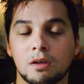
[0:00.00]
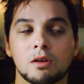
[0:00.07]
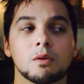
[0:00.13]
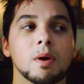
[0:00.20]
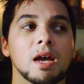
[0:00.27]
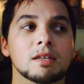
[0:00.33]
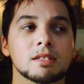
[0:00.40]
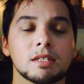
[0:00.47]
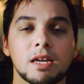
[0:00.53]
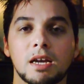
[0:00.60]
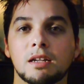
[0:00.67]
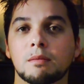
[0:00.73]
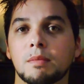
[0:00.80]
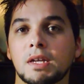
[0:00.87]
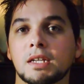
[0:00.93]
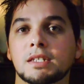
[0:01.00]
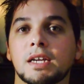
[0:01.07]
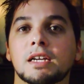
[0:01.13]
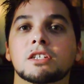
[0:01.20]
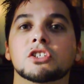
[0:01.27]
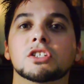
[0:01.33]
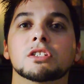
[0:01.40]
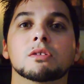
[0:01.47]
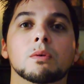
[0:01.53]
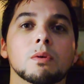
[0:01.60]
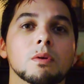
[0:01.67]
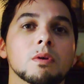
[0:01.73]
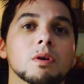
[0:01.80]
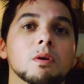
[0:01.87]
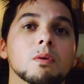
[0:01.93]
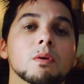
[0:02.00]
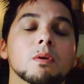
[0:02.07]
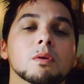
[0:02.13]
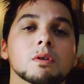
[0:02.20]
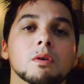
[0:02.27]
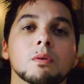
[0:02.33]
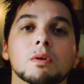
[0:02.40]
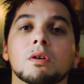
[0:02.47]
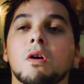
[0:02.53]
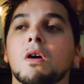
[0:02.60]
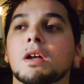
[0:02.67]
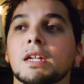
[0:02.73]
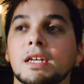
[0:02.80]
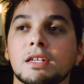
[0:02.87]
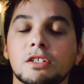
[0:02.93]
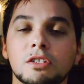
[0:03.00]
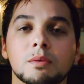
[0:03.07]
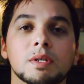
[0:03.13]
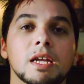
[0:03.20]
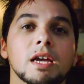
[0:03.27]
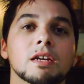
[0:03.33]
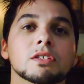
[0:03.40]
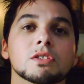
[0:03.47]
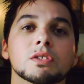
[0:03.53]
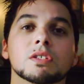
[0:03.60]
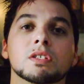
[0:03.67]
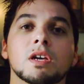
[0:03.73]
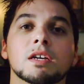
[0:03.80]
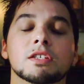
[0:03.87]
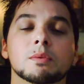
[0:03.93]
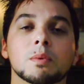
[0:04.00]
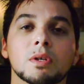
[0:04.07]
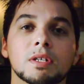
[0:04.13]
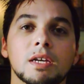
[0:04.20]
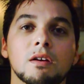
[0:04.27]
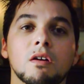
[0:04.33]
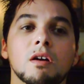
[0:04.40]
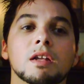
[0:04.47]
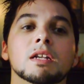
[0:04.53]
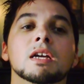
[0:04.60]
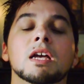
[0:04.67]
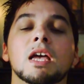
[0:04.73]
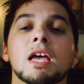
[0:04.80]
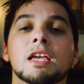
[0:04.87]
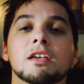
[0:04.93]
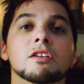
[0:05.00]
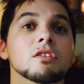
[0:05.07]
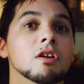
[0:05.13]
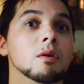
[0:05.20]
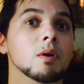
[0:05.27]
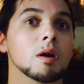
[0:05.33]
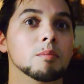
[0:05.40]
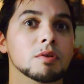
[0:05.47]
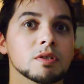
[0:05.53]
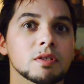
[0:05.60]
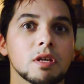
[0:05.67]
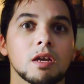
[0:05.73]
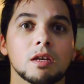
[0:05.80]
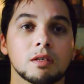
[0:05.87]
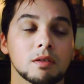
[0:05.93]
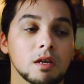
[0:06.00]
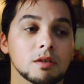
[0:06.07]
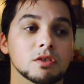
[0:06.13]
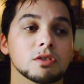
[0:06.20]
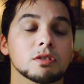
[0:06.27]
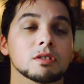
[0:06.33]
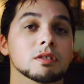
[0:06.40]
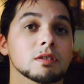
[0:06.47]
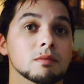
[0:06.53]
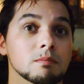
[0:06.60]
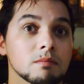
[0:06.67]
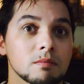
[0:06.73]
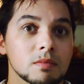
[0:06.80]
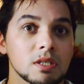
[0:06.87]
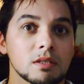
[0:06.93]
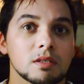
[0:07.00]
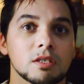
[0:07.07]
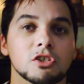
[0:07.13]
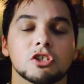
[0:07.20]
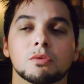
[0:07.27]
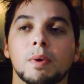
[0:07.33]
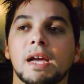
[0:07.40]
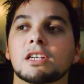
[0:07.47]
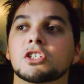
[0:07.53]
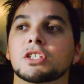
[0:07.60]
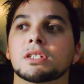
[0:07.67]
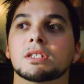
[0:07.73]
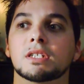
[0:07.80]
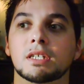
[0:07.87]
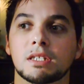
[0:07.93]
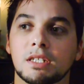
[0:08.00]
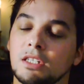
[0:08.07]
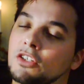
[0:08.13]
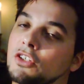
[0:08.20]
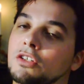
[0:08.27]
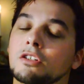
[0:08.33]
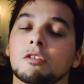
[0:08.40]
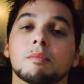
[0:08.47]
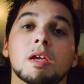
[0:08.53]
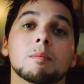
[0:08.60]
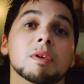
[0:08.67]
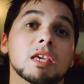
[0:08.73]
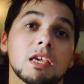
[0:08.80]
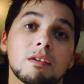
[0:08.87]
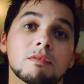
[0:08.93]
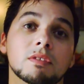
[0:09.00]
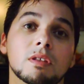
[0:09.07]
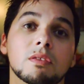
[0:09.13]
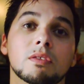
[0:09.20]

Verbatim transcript: Who hasn't had a meditation or, or, or, or gone into an exercise working on, you know, a, a, a certain situation, condition, or maybe even the